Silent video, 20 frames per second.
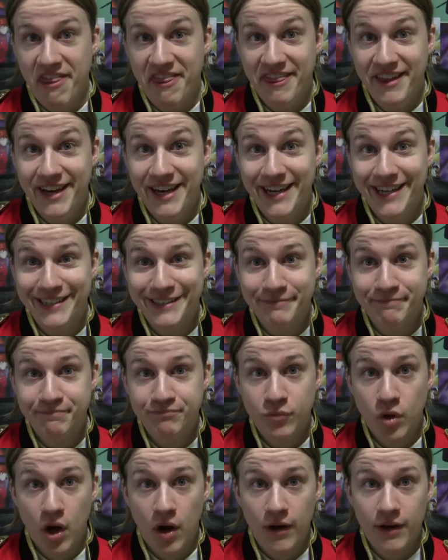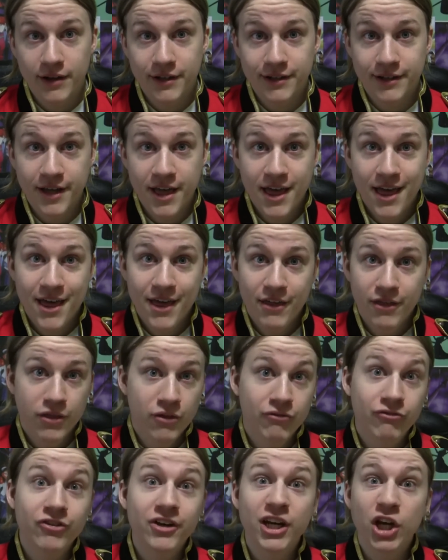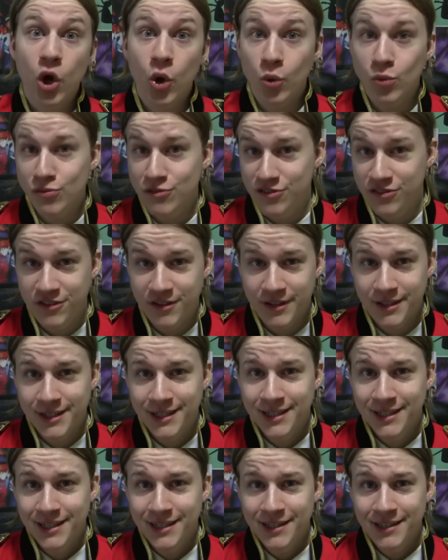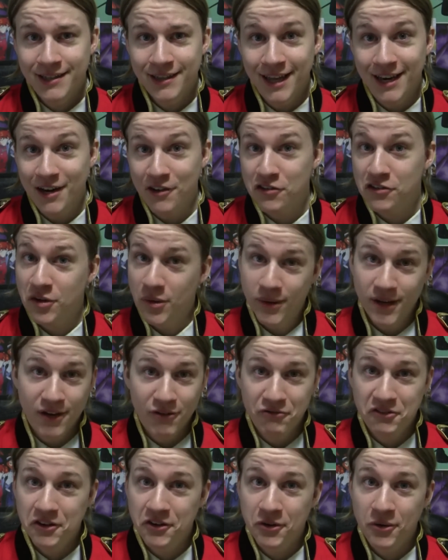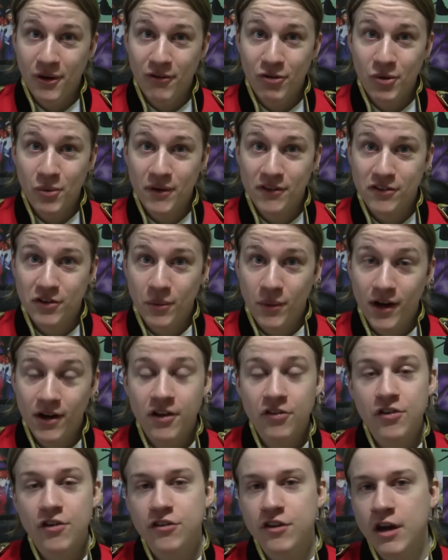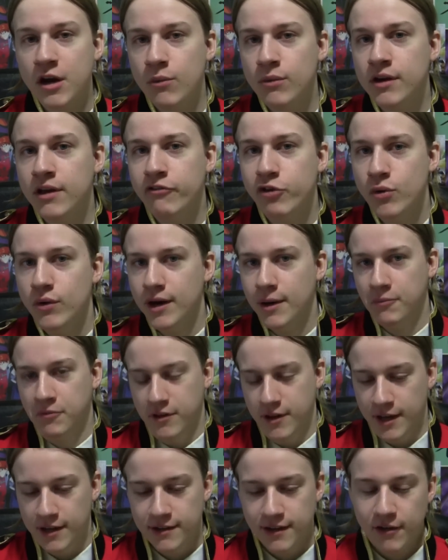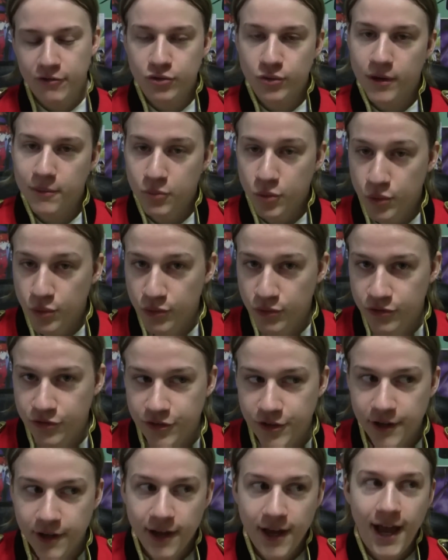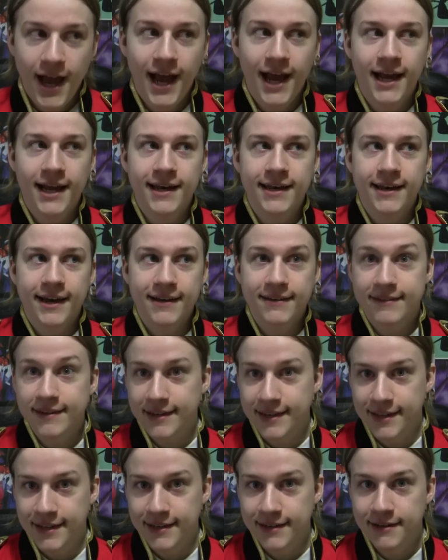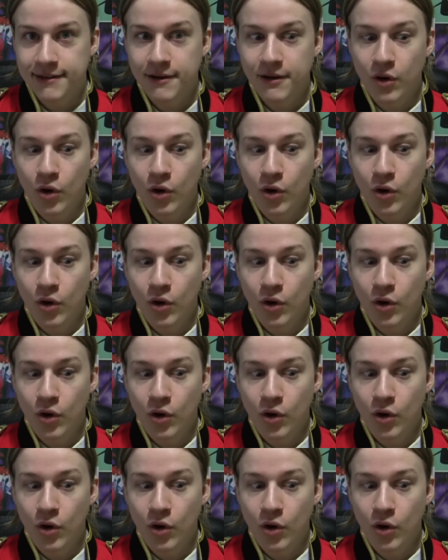thing on the videos that I so love to do every once in a while, because I said I would give you an update after I moved, and I didn't